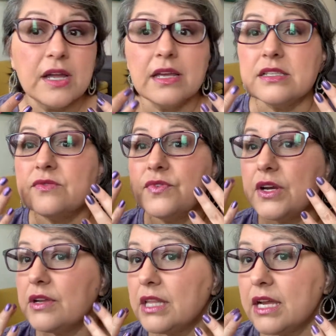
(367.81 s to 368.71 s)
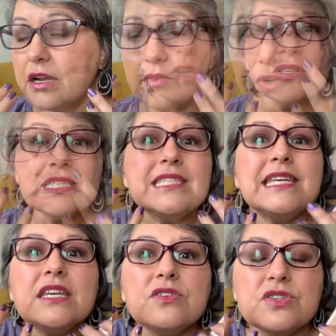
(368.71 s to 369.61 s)
It's very light coverage. You can
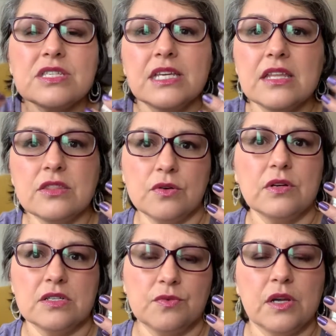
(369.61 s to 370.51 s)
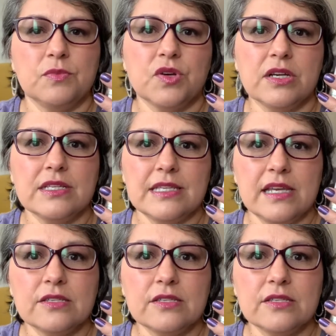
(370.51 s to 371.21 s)
see your skin through it is what I'm trying to say.